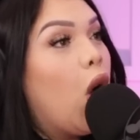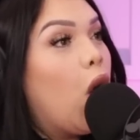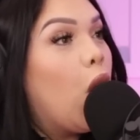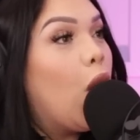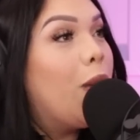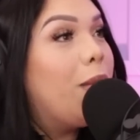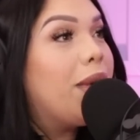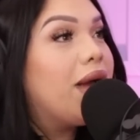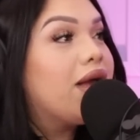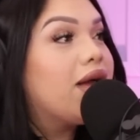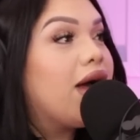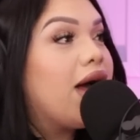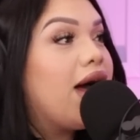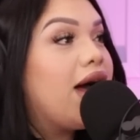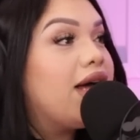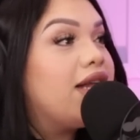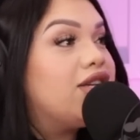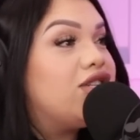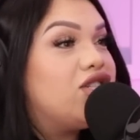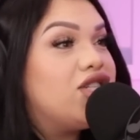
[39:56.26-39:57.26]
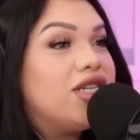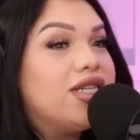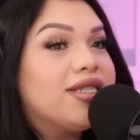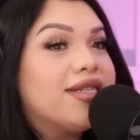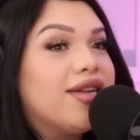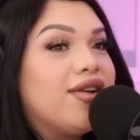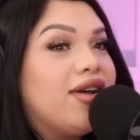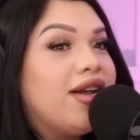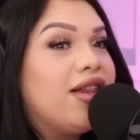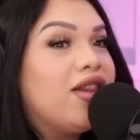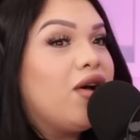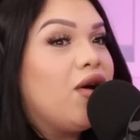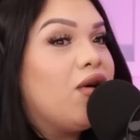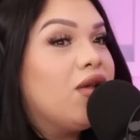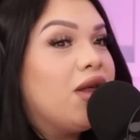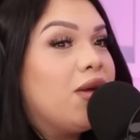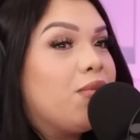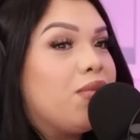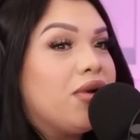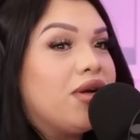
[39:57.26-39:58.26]
oh my god, she's literally the
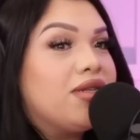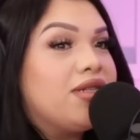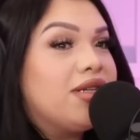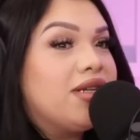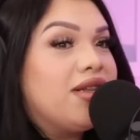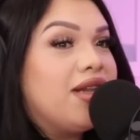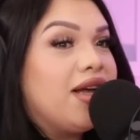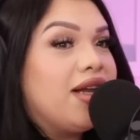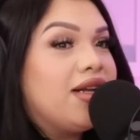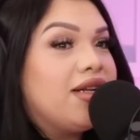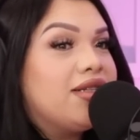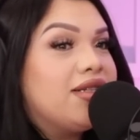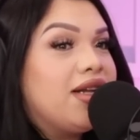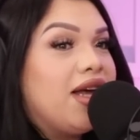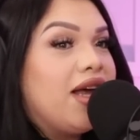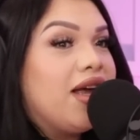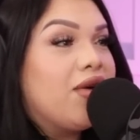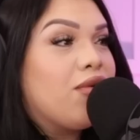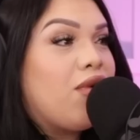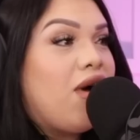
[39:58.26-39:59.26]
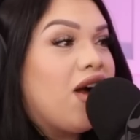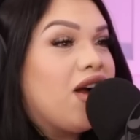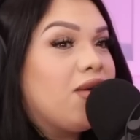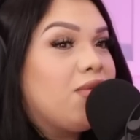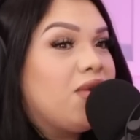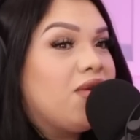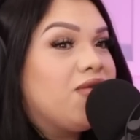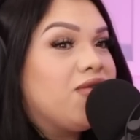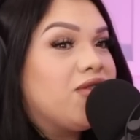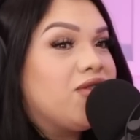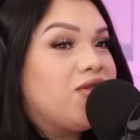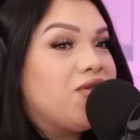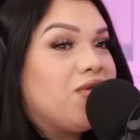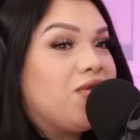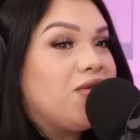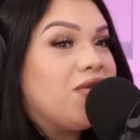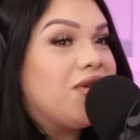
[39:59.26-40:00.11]
only person that is like rockable for sure.